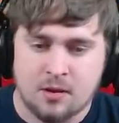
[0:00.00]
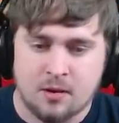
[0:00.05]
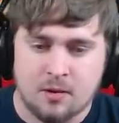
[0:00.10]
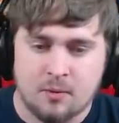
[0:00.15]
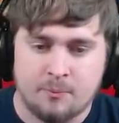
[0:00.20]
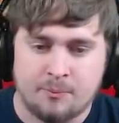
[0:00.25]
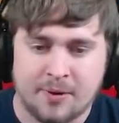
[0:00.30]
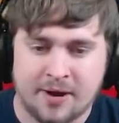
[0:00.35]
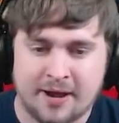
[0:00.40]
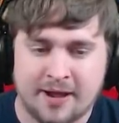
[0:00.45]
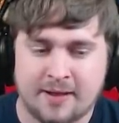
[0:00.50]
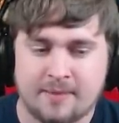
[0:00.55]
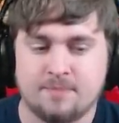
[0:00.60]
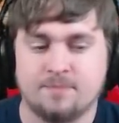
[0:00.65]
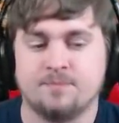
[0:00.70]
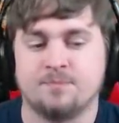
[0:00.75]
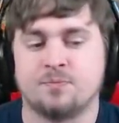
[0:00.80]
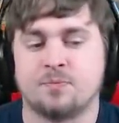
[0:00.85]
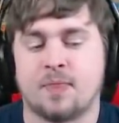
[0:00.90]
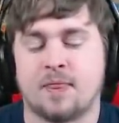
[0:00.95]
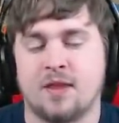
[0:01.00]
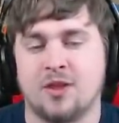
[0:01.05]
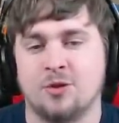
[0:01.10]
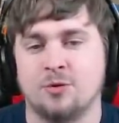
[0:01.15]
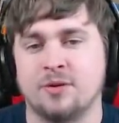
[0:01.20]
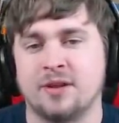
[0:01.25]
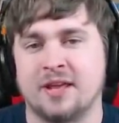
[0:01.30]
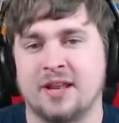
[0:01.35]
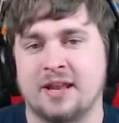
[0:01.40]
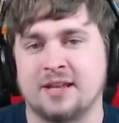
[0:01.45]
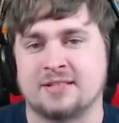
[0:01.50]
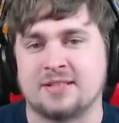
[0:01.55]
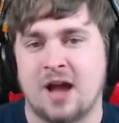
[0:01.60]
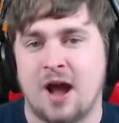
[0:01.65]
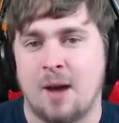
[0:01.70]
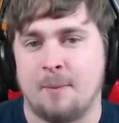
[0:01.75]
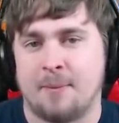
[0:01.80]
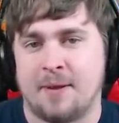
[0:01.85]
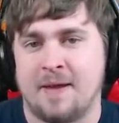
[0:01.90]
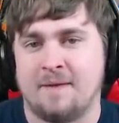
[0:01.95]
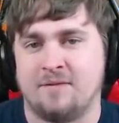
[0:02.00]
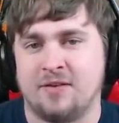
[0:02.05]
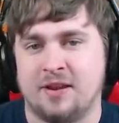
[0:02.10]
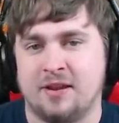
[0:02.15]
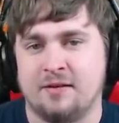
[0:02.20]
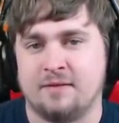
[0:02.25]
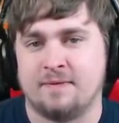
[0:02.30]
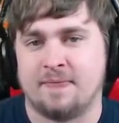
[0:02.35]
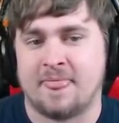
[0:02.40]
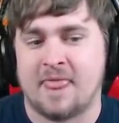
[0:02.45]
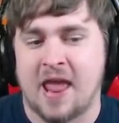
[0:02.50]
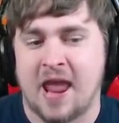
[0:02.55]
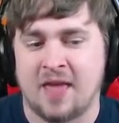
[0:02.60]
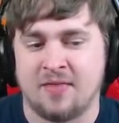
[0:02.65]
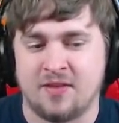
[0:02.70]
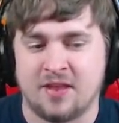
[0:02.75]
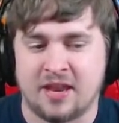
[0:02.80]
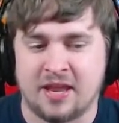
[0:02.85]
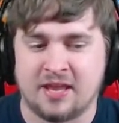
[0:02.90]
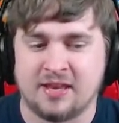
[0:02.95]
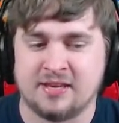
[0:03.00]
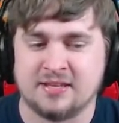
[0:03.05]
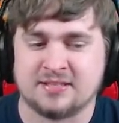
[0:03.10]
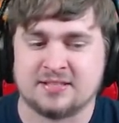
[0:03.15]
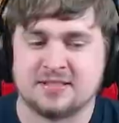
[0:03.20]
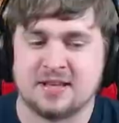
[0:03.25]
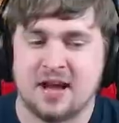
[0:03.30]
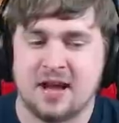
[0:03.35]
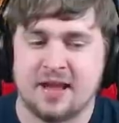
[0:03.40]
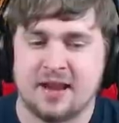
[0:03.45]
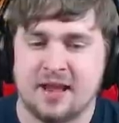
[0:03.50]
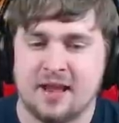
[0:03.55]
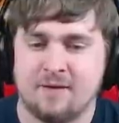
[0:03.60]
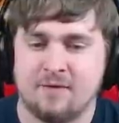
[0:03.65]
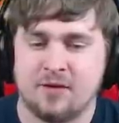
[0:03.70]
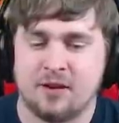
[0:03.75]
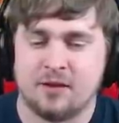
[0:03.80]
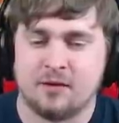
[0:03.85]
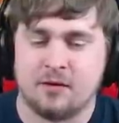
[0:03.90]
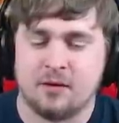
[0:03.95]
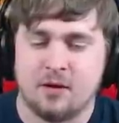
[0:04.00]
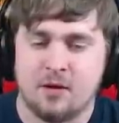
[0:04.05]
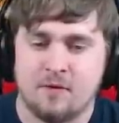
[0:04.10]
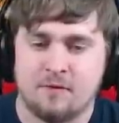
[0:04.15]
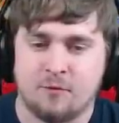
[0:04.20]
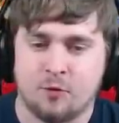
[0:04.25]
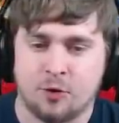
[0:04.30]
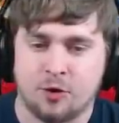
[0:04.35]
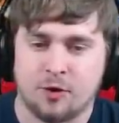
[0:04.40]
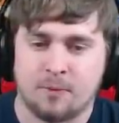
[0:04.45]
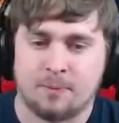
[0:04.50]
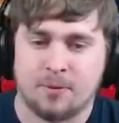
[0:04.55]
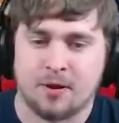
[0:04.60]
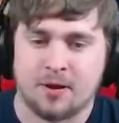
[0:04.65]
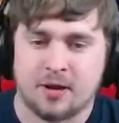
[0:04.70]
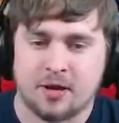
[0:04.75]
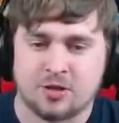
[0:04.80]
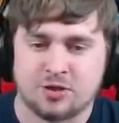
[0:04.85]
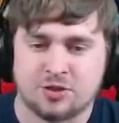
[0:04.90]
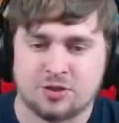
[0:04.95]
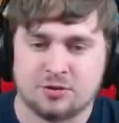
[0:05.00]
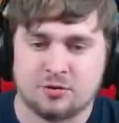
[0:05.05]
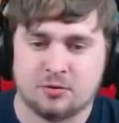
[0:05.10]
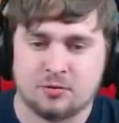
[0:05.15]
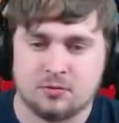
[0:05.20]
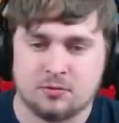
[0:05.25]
but you can get a top heavy and then any side heavy for your punish.